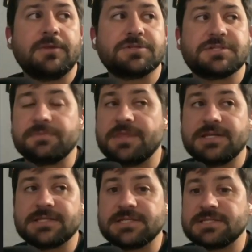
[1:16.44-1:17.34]
some
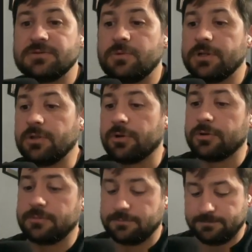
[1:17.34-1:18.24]
things I still want to
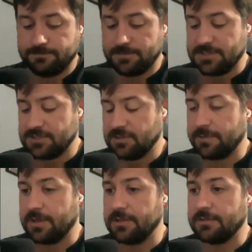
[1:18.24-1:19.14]
learn, and sorry
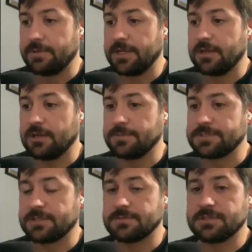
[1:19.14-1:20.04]
about hitting the mic a couple
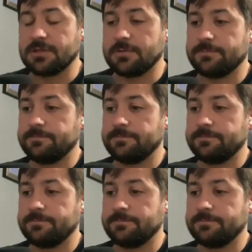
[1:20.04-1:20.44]
times there.